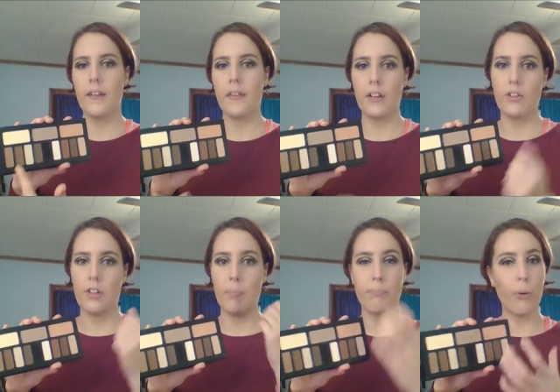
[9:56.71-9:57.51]
and then I
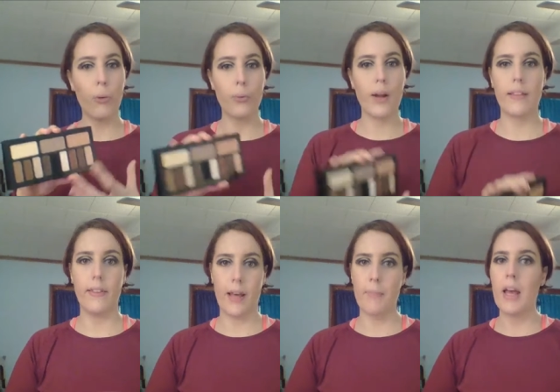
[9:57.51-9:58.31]
did a bold red
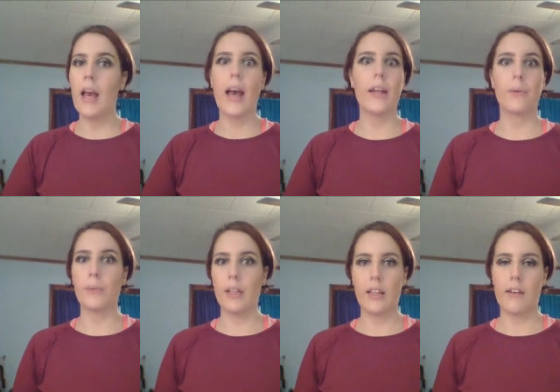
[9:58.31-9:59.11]
lip, and I
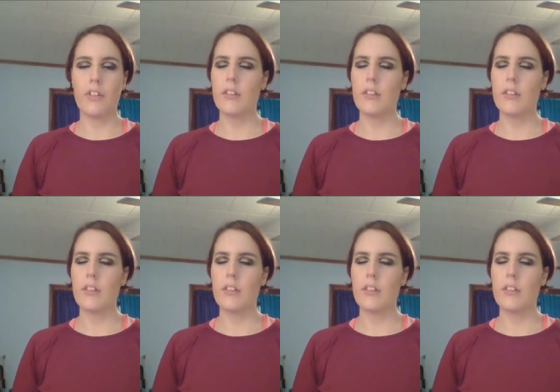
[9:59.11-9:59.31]
really loved it.